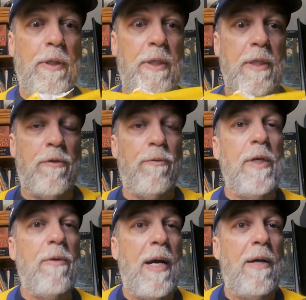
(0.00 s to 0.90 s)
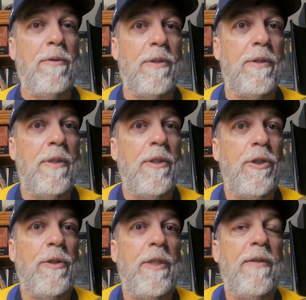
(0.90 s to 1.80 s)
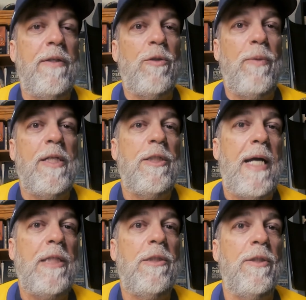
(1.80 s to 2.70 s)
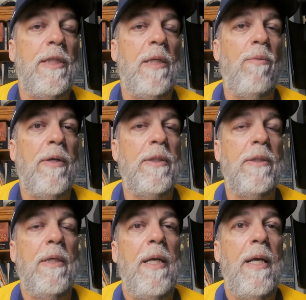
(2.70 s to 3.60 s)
the three crowns jersey that the Swedish national team wears.